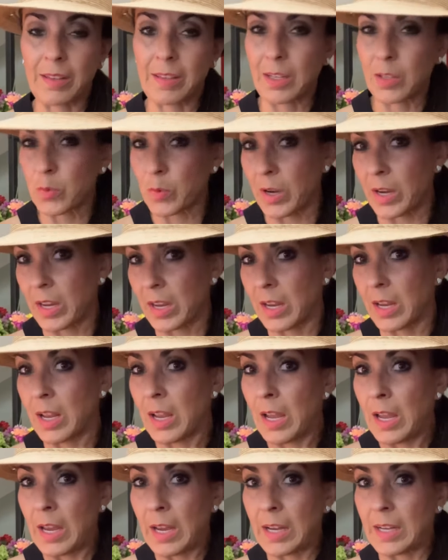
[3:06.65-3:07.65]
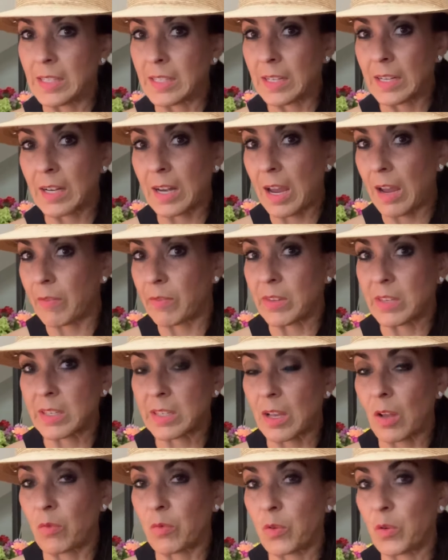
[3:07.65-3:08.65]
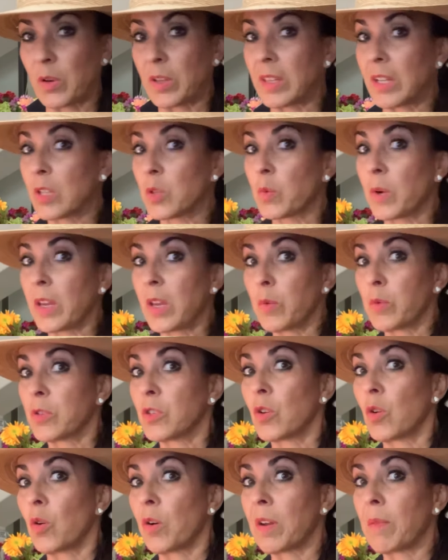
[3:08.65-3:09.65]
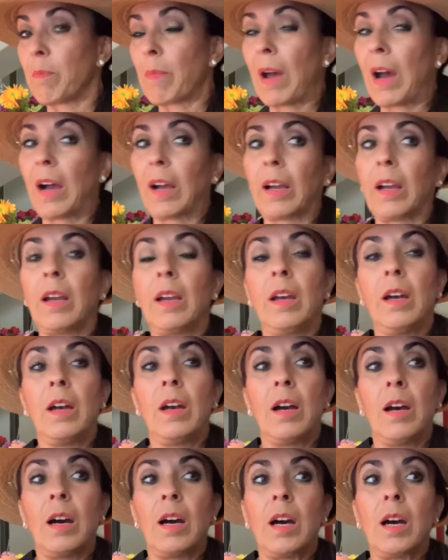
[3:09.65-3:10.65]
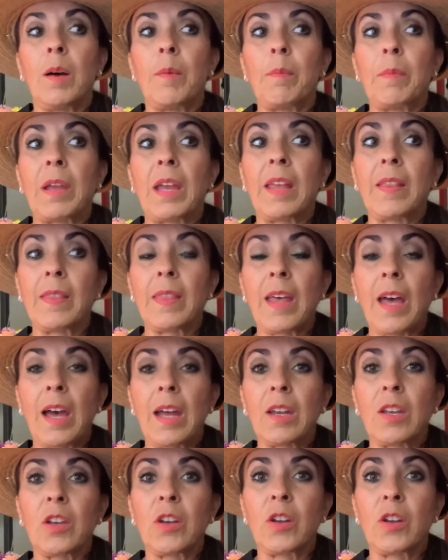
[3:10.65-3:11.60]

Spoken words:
That's why he didn't have the cell phone, and that's why he was going back. In that,